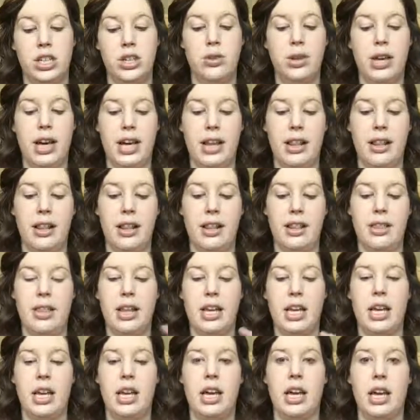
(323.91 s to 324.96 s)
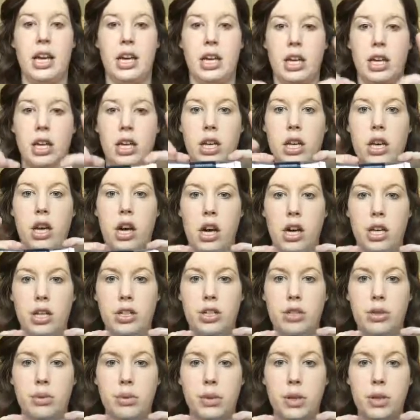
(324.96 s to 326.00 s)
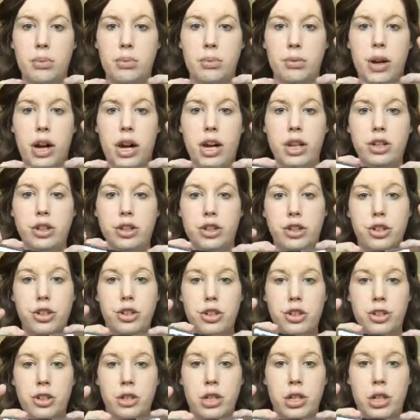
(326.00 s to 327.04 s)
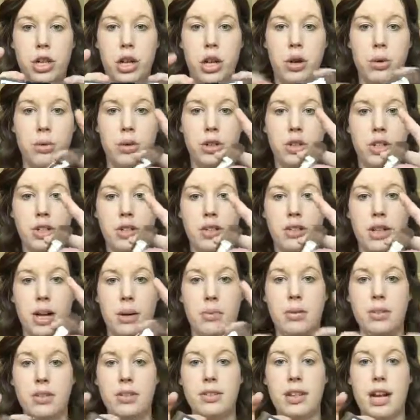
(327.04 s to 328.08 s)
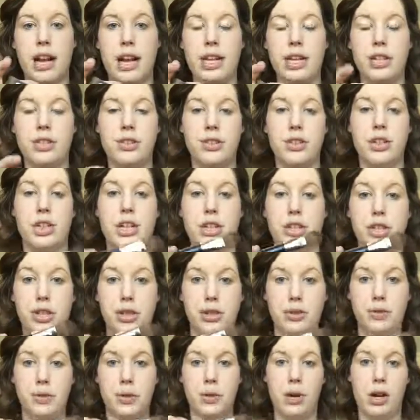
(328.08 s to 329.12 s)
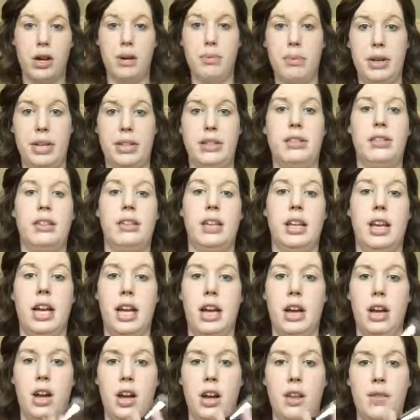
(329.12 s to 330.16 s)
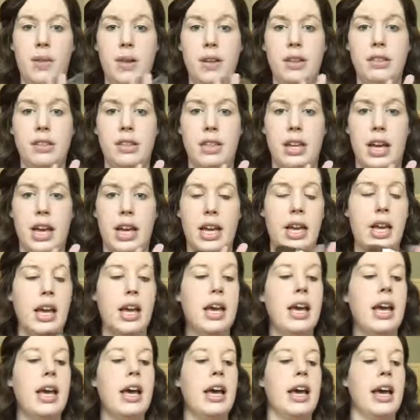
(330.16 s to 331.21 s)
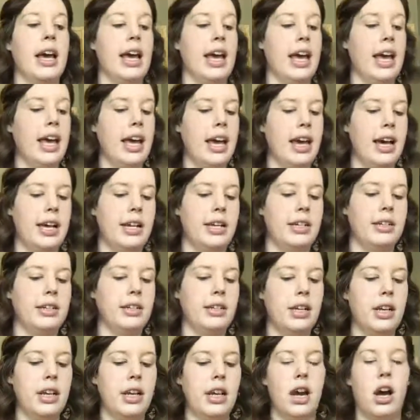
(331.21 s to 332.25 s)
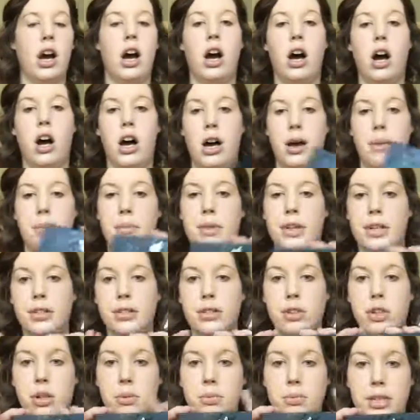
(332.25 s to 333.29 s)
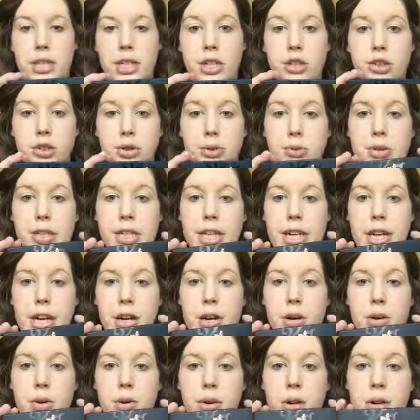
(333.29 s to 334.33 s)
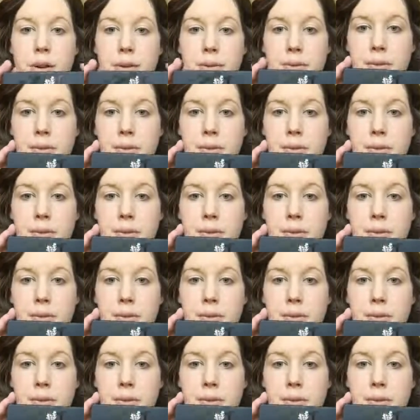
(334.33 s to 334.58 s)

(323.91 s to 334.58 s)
you get the contour brush, which is double-sided, so you get two for one basically on this thing, and um, the Sculpting Trio,